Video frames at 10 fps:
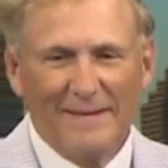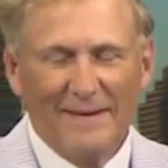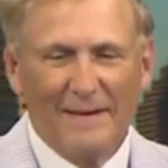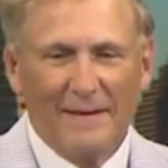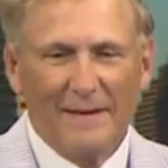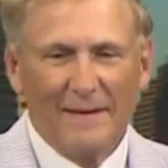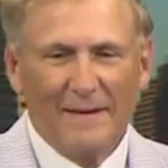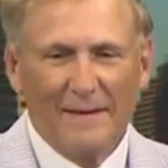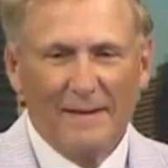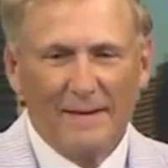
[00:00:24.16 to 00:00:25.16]

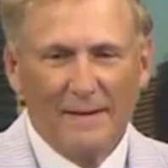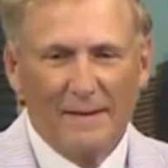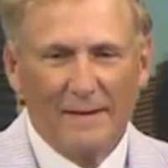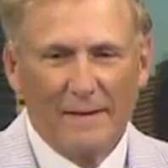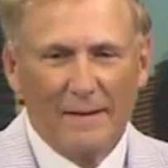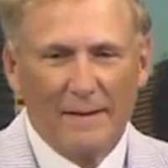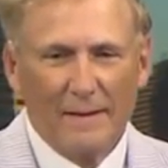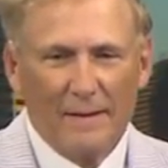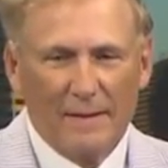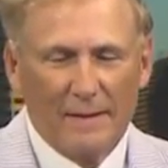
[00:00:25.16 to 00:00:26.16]

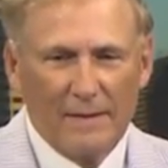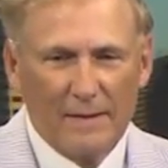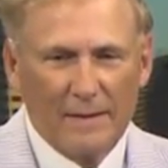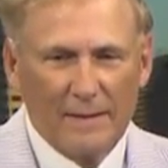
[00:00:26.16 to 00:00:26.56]
The person shown says nothing.